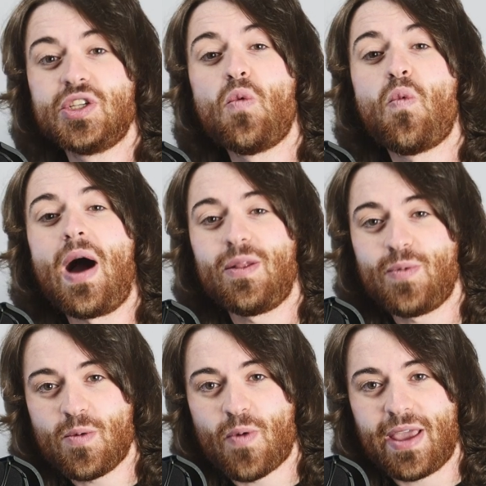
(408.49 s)
So while
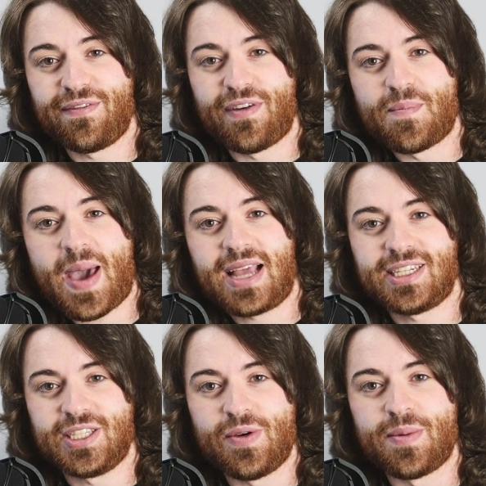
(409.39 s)
we wait for
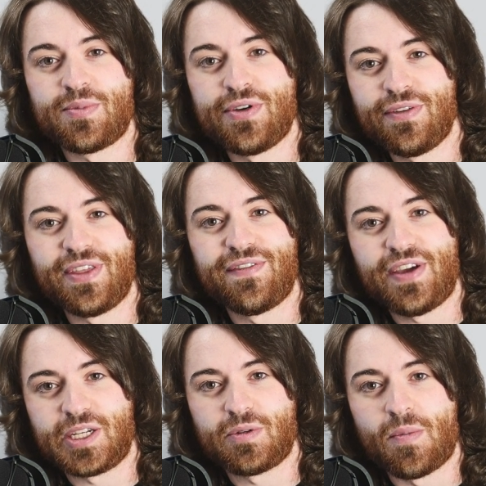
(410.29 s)
Meta to improve the
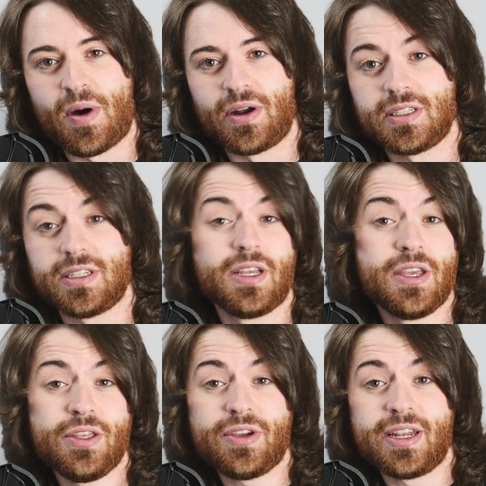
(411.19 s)
virtual monitors,
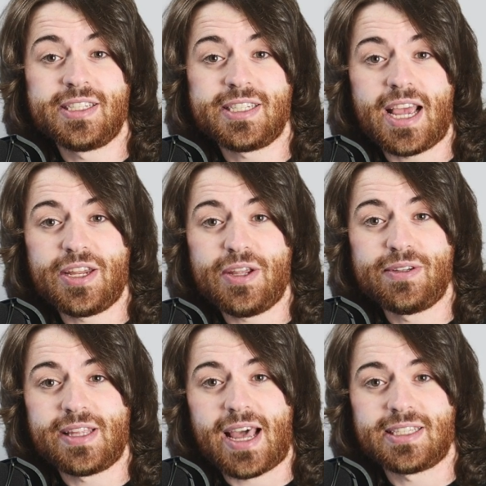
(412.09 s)
you can instead
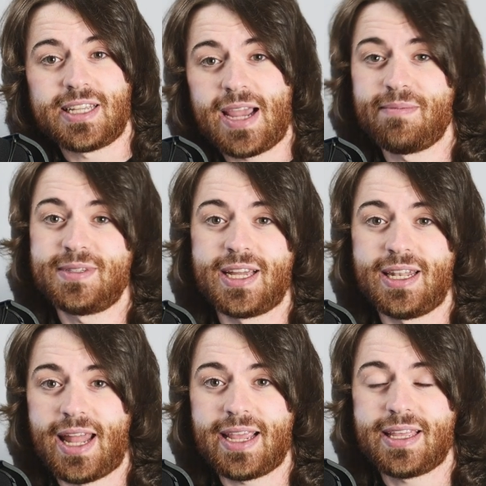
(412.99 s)
use that time to
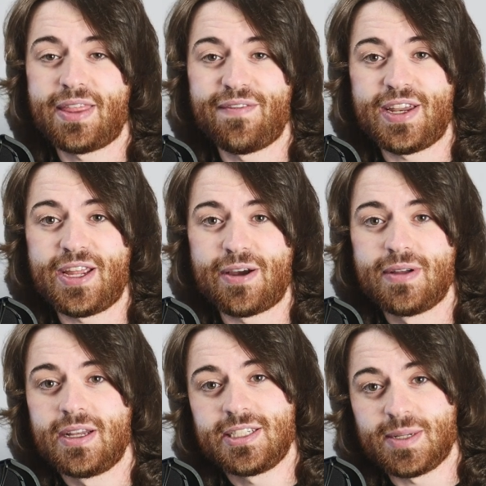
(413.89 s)
like the video,
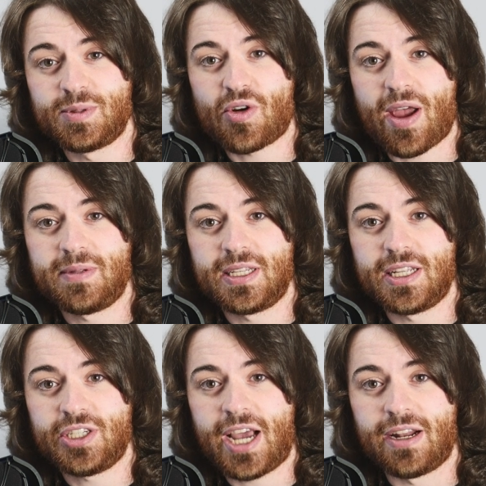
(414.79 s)
subscribe to
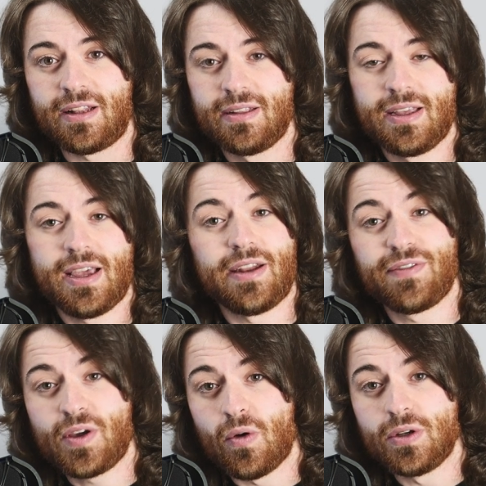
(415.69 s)
the channel, and
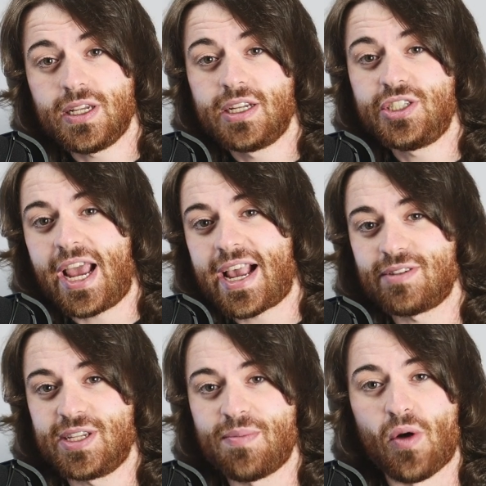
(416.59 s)
of course, check
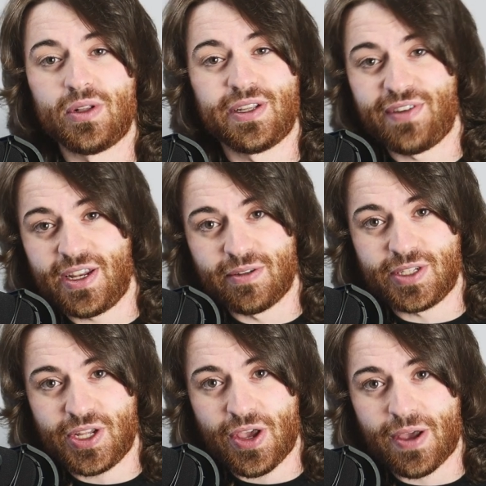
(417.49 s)
out some older
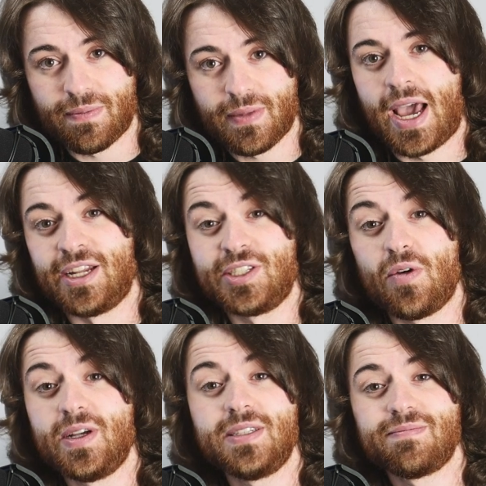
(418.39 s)
videos here. And as
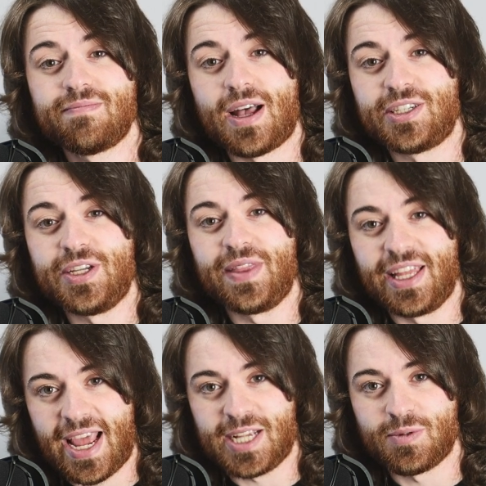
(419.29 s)
always, I'll see you in
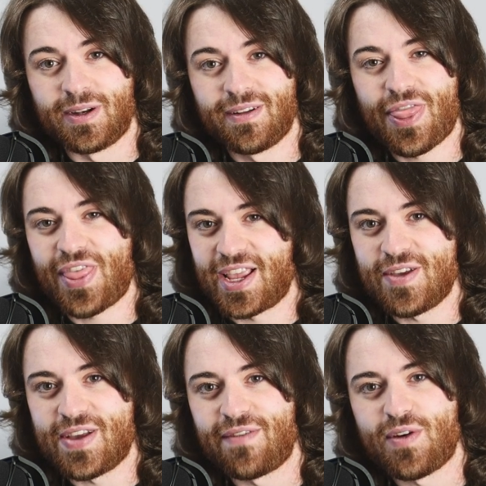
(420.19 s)
the next one. Thank
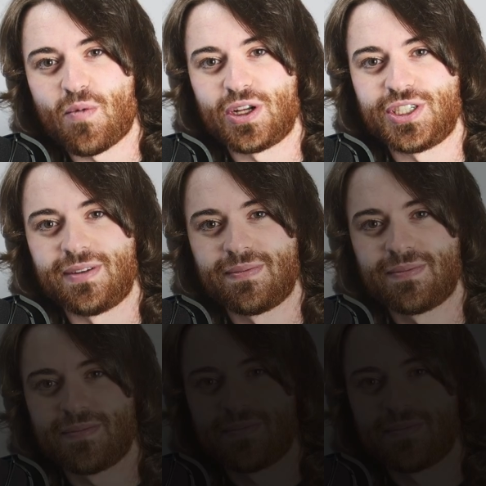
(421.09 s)
you again for watching.